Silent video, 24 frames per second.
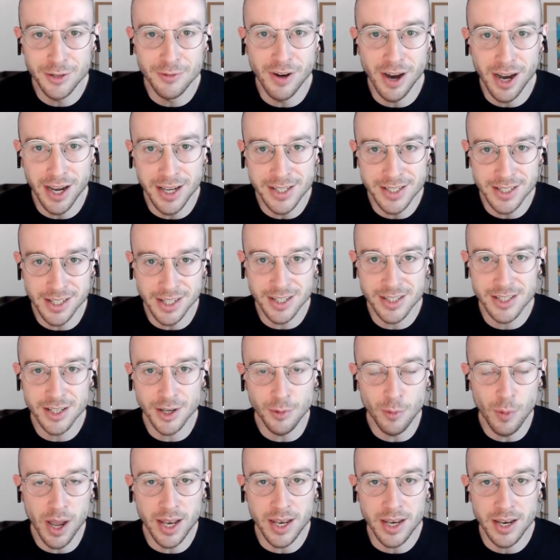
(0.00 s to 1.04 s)
advisor.
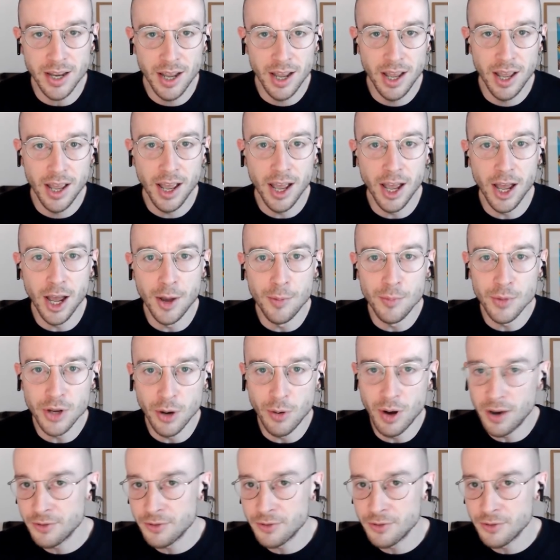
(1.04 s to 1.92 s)
So when, you know,